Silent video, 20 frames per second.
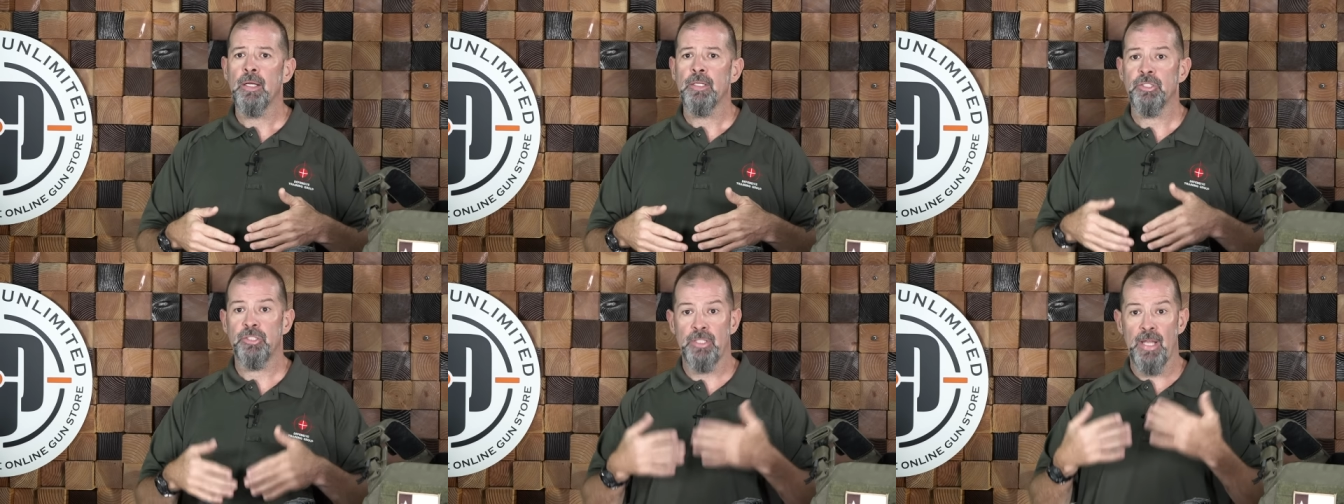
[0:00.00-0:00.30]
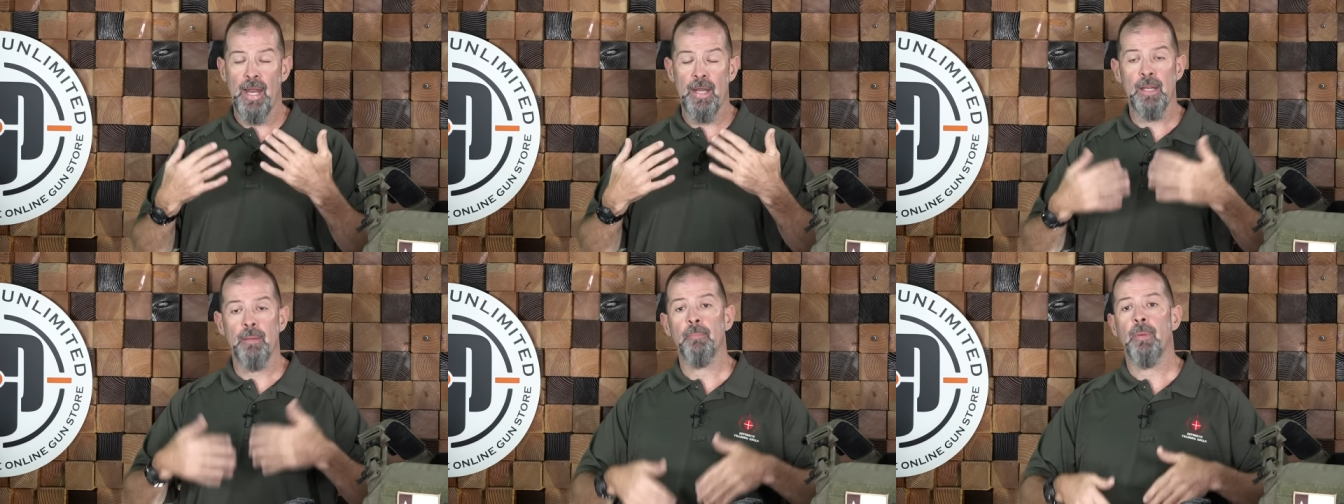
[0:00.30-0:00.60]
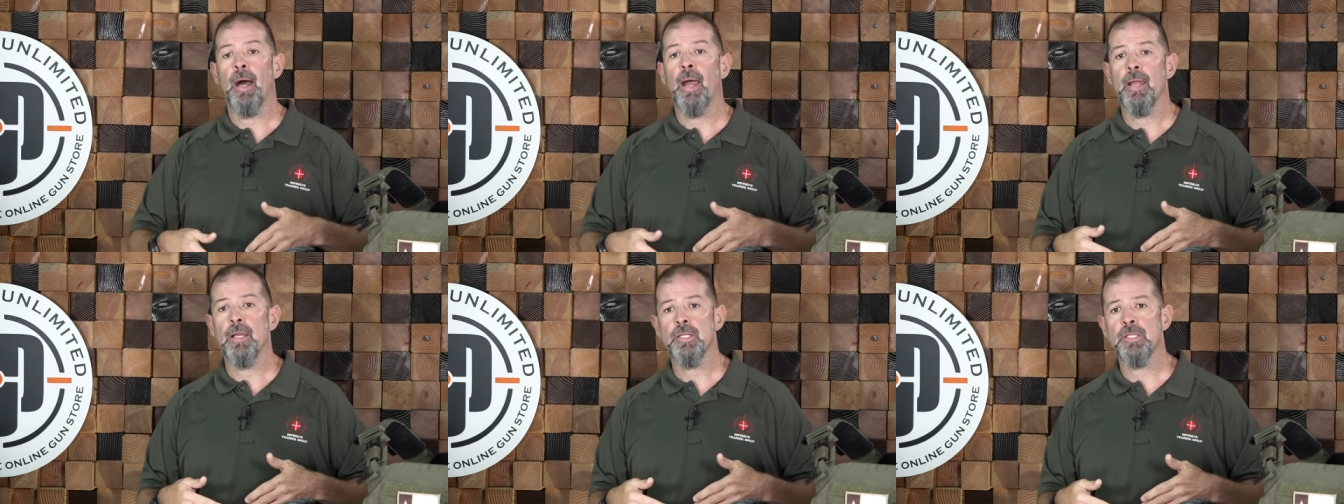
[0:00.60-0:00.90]
standing
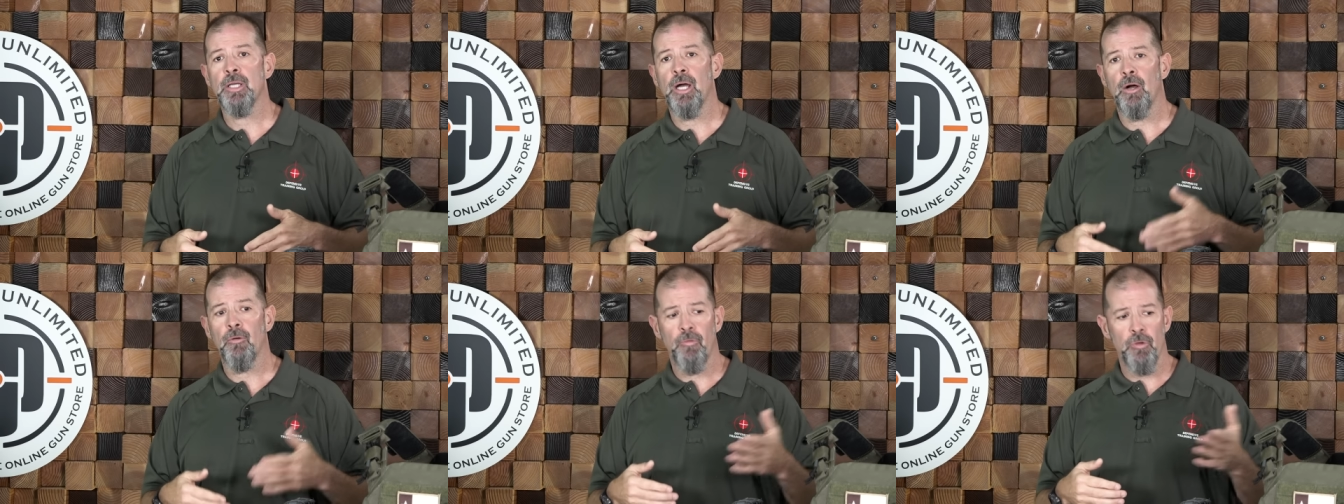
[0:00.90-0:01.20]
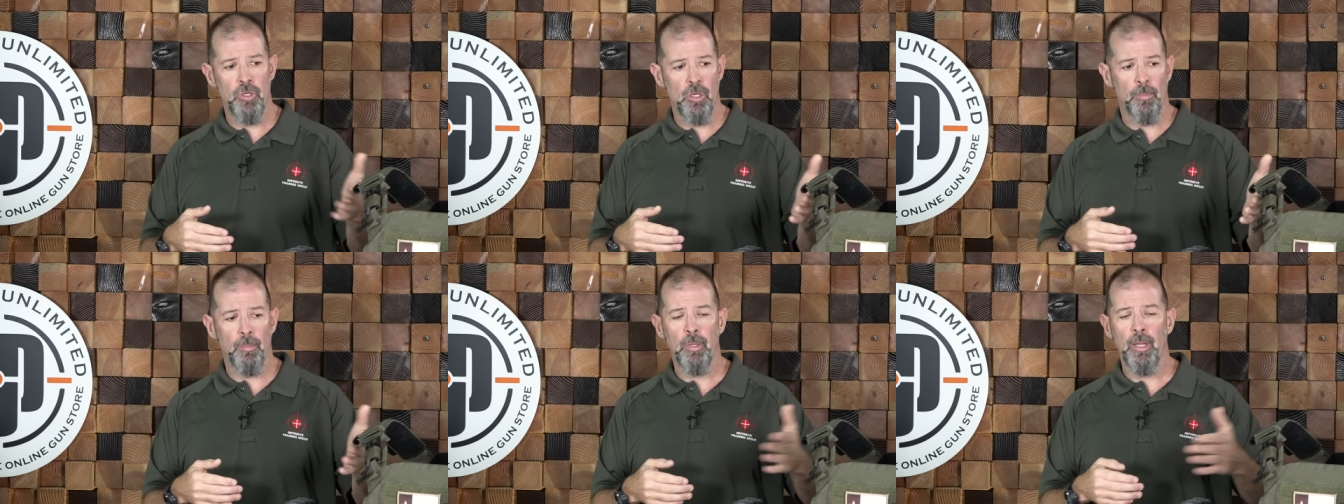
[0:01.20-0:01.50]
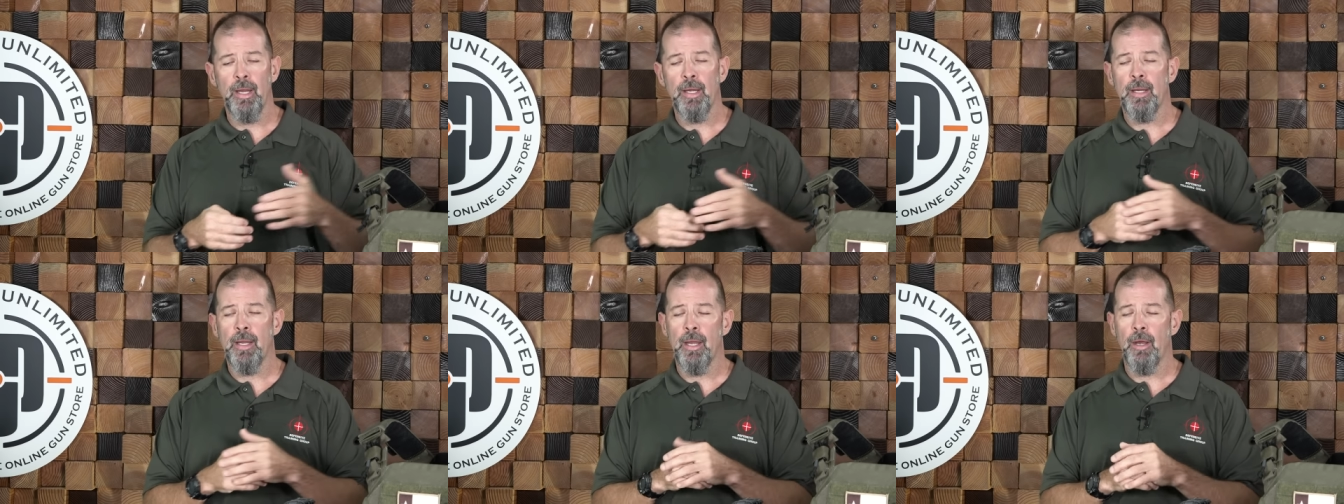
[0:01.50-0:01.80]
by itself in your
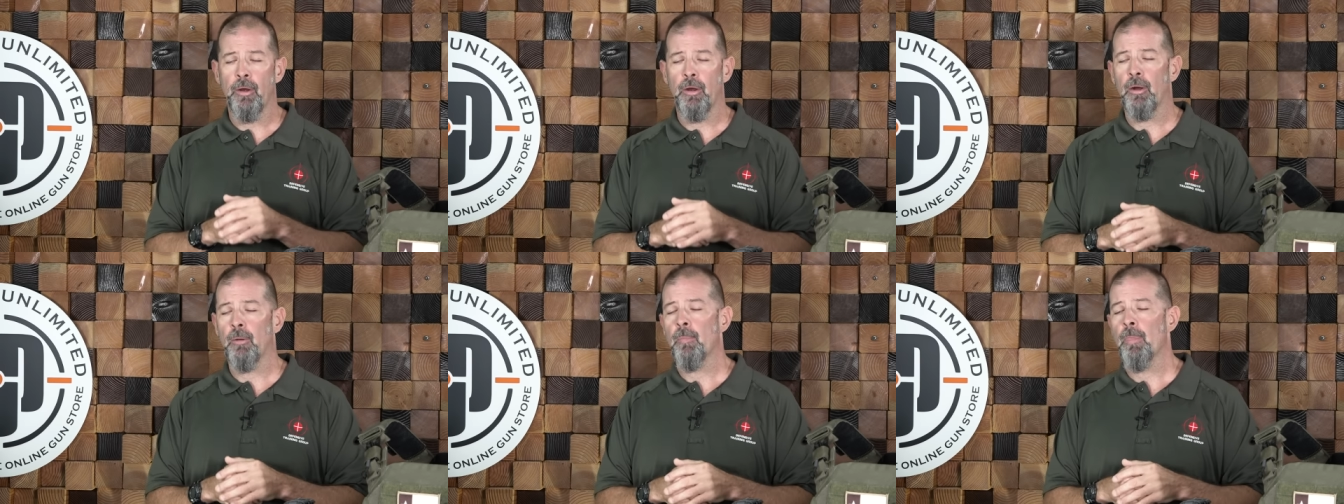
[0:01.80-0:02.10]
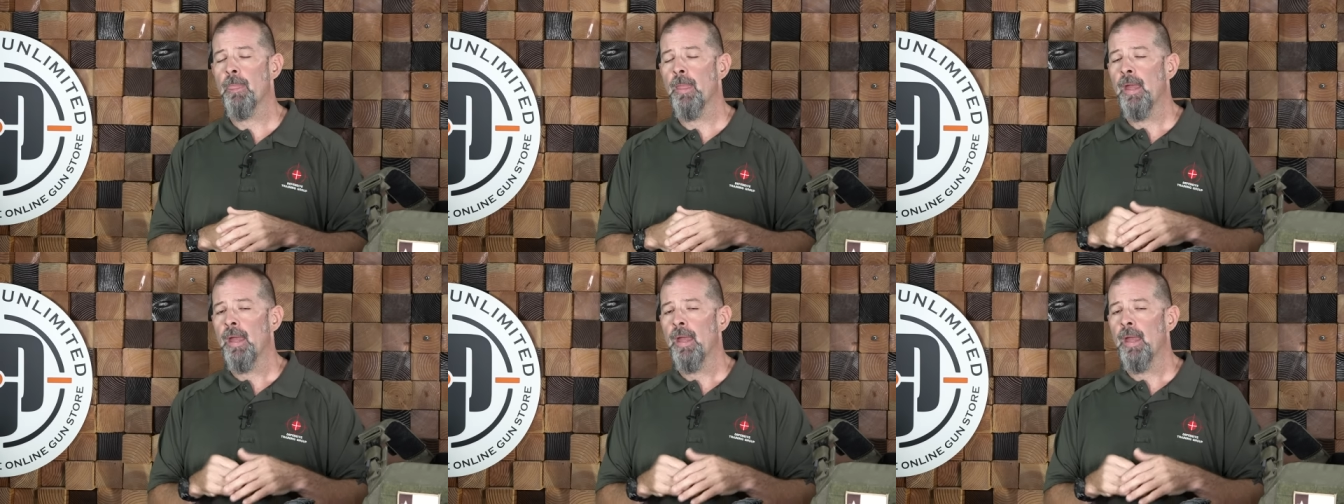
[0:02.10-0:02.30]
plate carrier,